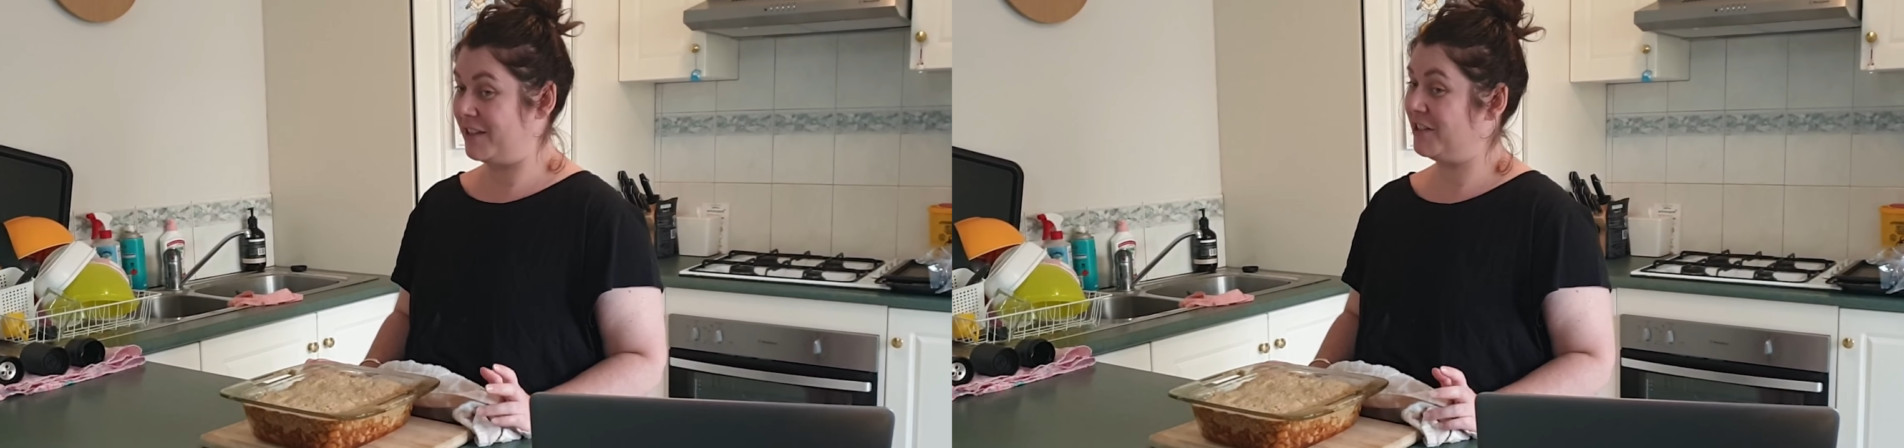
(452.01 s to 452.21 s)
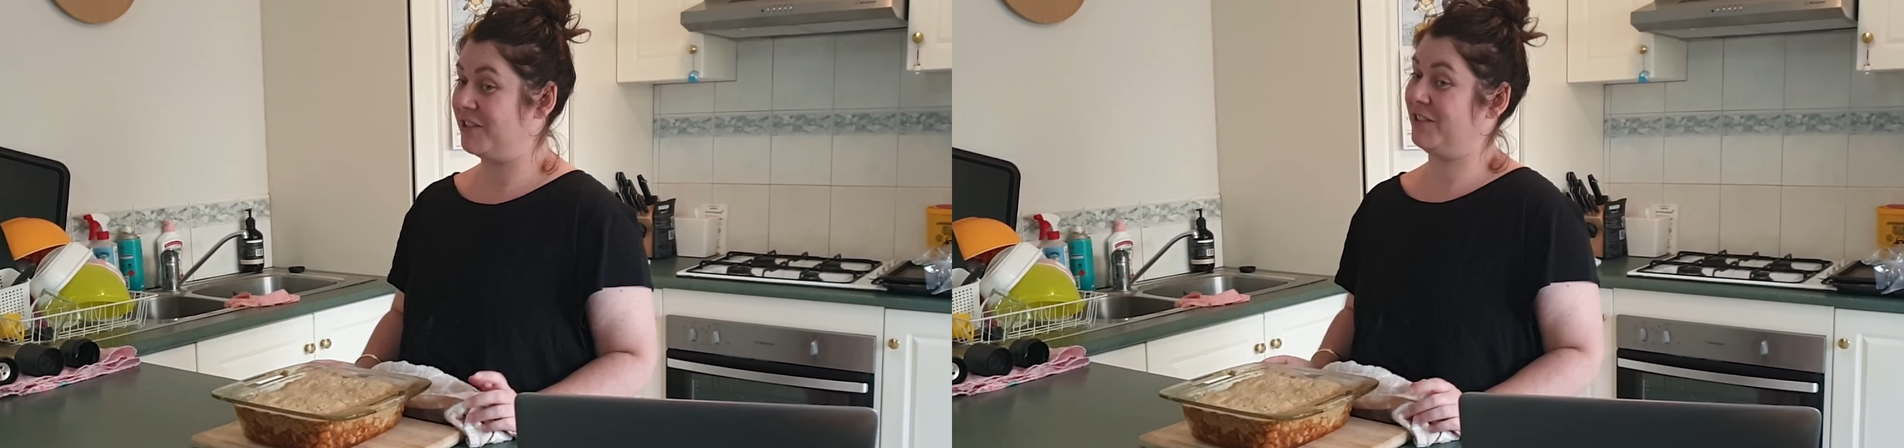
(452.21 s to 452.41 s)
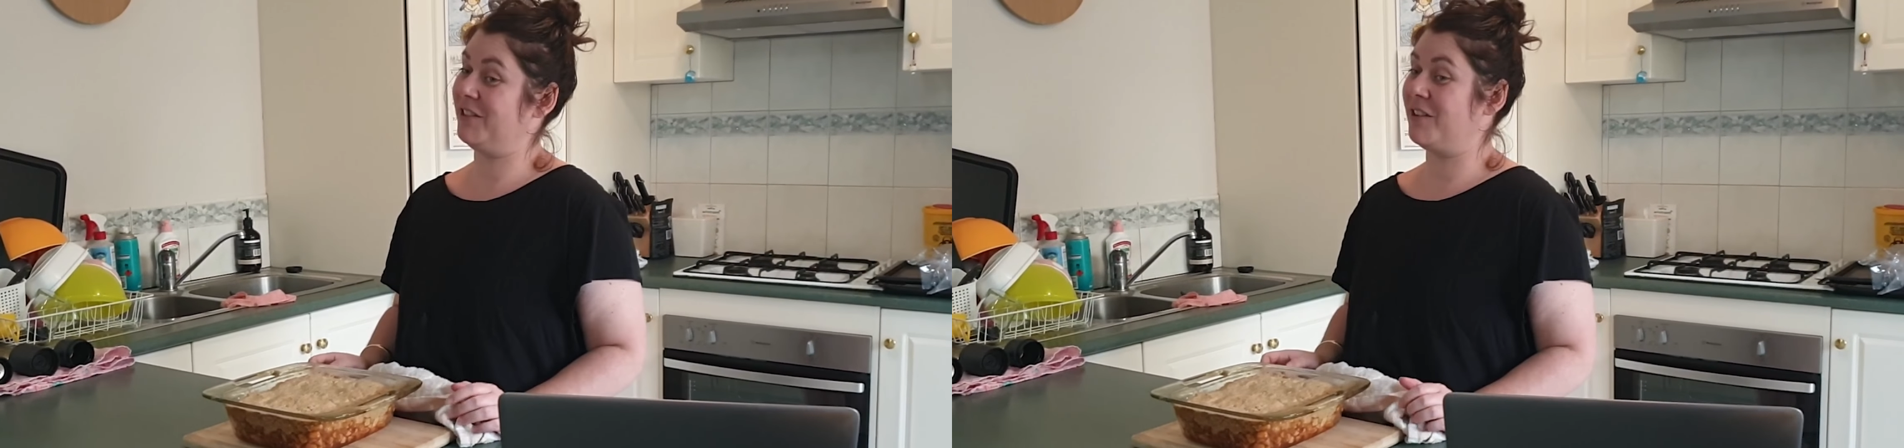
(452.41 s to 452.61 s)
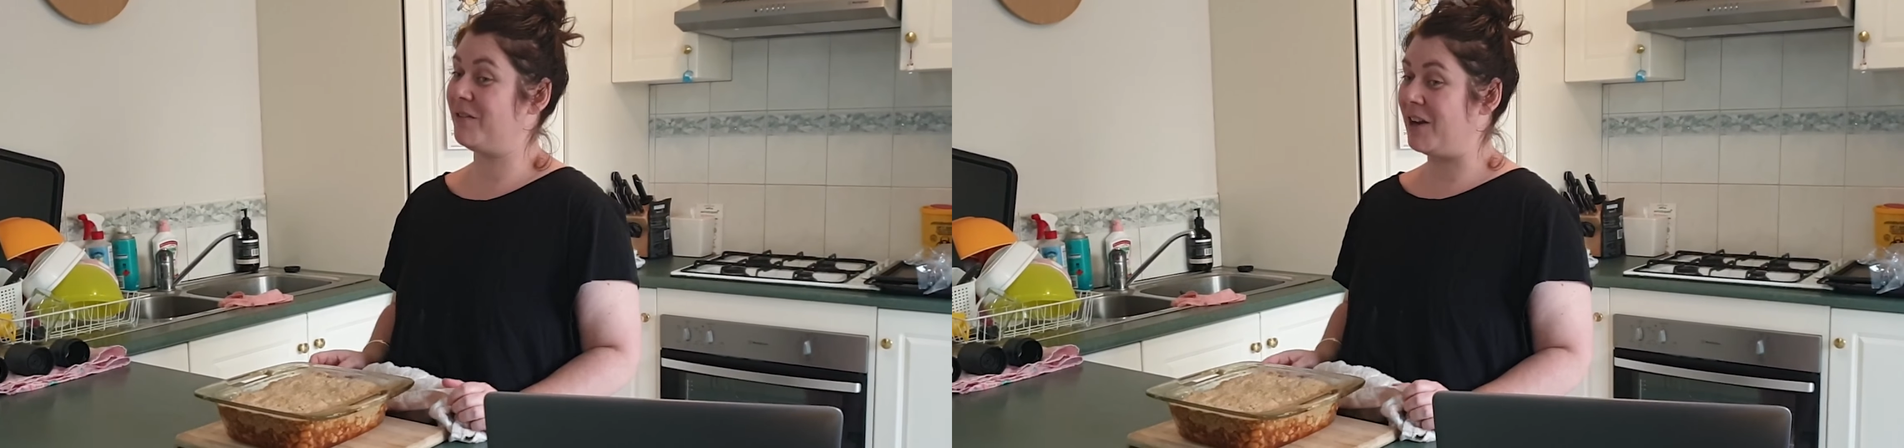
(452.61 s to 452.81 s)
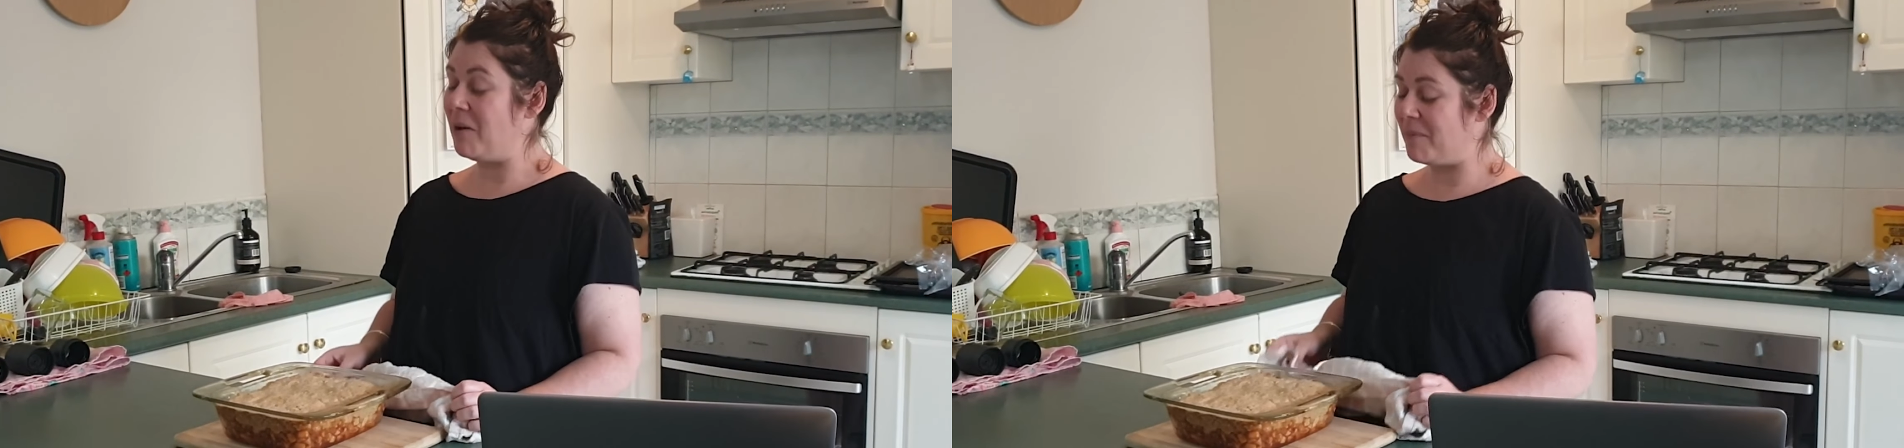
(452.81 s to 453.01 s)
then you can
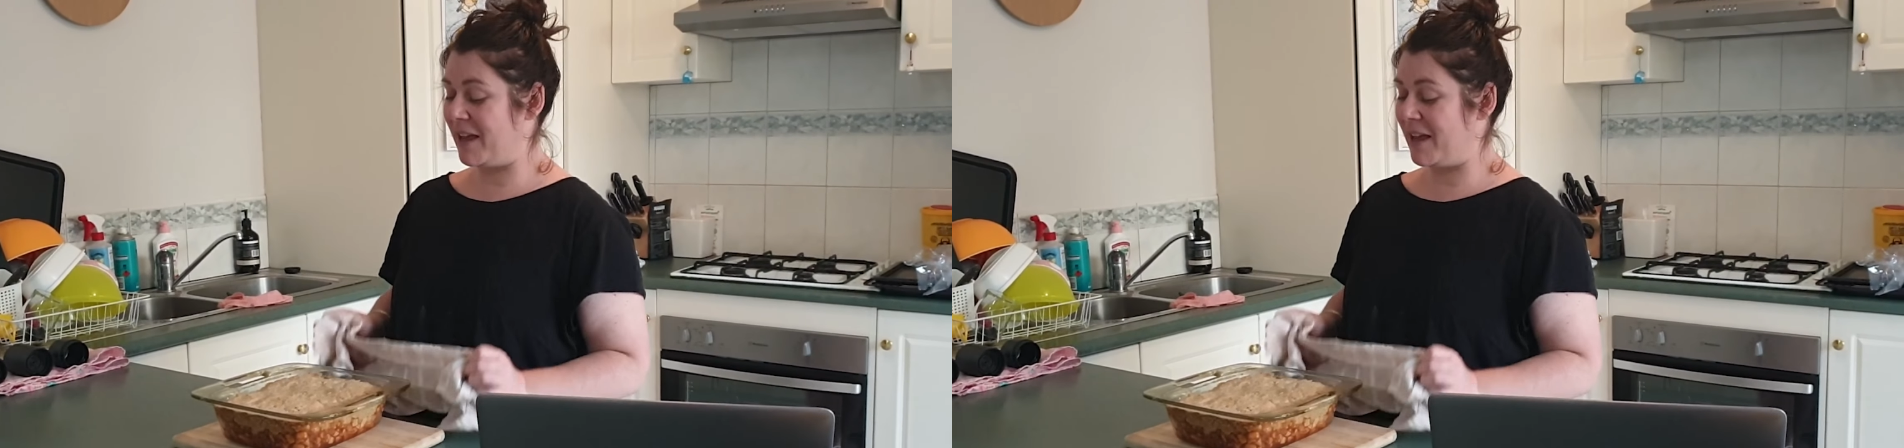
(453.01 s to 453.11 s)
serve it up